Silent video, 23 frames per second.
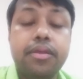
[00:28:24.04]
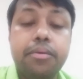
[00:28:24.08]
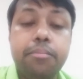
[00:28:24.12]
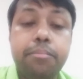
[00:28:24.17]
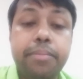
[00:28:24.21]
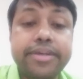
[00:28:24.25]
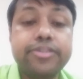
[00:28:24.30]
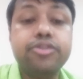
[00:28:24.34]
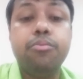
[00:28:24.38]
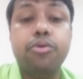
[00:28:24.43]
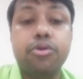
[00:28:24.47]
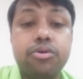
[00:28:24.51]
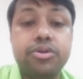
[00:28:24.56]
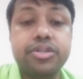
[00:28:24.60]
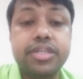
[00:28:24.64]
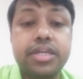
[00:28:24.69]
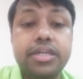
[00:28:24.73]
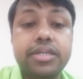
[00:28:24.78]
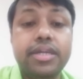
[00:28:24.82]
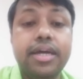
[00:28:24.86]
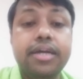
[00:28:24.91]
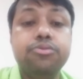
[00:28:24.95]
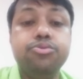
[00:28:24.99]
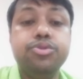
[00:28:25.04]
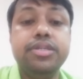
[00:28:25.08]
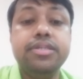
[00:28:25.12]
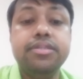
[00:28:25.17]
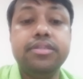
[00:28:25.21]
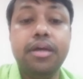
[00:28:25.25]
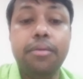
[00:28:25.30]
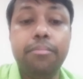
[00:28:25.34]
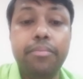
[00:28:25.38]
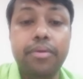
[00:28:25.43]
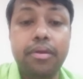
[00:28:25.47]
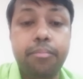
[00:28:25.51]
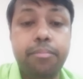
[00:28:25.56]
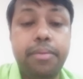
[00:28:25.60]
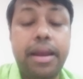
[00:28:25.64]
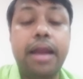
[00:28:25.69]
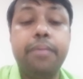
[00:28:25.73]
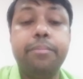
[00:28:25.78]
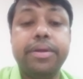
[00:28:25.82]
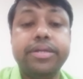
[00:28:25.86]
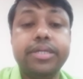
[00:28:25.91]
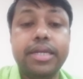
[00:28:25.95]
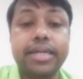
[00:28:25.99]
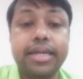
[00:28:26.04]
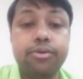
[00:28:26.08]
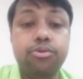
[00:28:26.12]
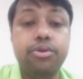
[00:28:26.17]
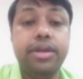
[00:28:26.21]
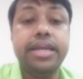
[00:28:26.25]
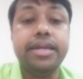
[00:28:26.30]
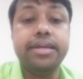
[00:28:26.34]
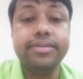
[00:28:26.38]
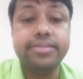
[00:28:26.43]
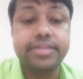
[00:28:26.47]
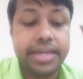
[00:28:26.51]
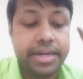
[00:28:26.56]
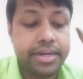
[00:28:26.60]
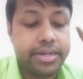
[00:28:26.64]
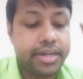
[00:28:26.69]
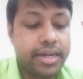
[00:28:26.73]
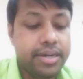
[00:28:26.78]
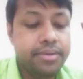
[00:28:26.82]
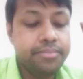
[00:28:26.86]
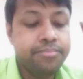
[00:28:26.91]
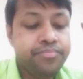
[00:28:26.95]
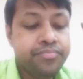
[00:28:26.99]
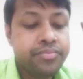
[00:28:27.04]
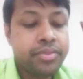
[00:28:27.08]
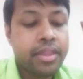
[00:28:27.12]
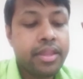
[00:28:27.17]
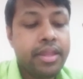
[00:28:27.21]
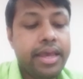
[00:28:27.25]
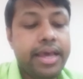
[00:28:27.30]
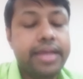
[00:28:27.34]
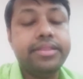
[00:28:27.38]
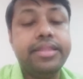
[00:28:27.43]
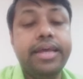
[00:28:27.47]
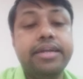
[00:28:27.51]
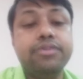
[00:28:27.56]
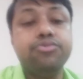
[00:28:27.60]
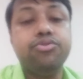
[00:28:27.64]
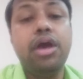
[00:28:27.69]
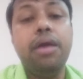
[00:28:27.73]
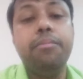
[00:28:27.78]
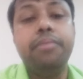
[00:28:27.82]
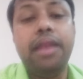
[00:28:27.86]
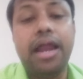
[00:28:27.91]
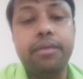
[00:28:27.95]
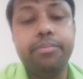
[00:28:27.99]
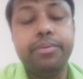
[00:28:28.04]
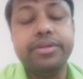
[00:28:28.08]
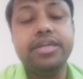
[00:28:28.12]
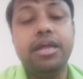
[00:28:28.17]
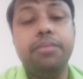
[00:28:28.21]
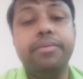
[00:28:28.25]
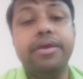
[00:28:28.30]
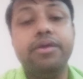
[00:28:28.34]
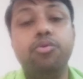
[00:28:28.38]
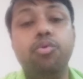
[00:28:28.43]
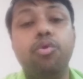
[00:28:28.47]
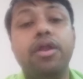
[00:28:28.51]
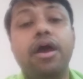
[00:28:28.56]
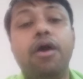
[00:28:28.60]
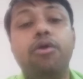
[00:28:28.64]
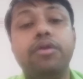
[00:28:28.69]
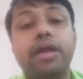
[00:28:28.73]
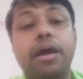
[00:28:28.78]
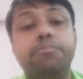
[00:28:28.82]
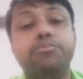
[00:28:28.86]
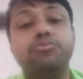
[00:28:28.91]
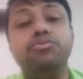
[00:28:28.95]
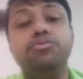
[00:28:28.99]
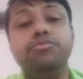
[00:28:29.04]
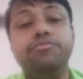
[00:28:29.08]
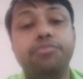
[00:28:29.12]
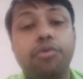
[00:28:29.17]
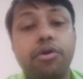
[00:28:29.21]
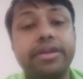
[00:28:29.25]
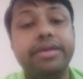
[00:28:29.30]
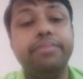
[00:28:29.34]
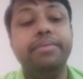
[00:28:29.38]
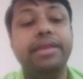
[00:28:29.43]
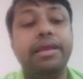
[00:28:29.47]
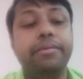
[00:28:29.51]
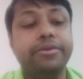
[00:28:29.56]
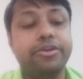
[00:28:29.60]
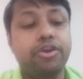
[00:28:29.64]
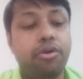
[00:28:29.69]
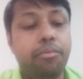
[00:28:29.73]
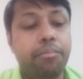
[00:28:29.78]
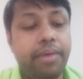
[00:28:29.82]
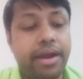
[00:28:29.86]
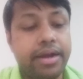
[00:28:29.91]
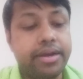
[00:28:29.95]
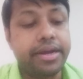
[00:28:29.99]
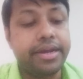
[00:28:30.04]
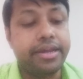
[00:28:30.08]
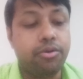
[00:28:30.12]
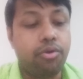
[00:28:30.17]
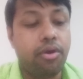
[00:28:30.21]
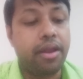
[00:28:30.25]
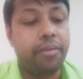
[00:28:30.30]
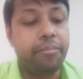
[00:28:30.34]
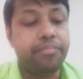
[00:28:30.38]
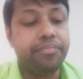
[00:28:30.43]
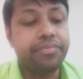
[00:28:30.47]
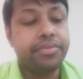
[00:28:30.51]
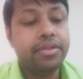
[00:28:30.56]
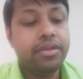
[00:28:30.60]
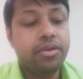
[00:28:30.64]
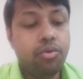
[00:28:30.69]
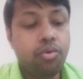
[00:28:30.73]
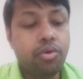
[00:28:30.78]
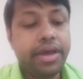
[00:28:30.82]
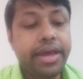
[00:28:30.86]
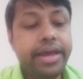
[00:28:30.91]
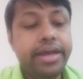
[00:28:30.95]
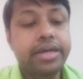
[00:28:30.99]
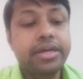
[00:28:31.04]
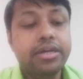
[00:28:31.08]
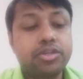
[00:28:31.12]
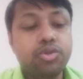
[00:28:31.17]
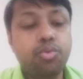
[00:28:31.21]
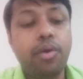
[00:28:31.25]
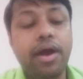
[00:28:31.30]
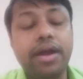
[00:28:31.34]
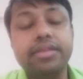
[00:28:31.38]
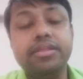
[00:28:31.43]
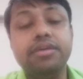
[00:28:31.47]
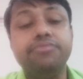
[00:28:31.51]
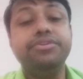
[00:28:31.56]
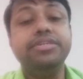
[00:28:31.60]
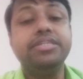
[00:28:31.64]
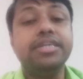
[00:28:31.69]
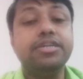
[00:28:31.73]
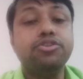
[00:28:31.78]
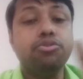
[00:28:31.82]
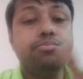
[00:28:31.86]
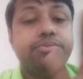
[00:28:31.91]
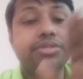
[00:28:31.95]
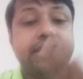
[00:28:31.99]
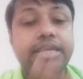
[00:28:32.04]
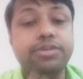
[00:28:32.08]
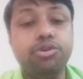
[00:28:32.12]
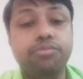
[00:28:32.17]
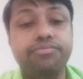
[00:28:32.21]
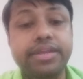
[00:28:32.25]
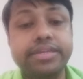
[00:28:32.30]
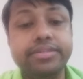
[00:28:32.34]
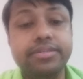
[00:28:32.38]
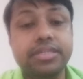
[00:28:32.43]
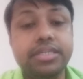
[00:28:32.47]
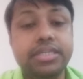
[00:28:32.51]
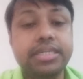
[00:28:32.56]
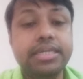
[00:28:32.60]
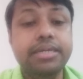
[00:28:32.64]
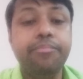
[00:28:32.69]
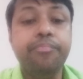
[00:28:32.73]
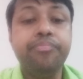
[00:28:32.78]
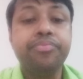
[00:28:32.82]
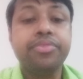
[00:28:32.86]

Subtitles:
vasomotor center, which is the blood pressure regulatory center, and that's why blood pressure may go down up to 40 mm of mercury column. Okay, so what are the features of stage of flaccidity?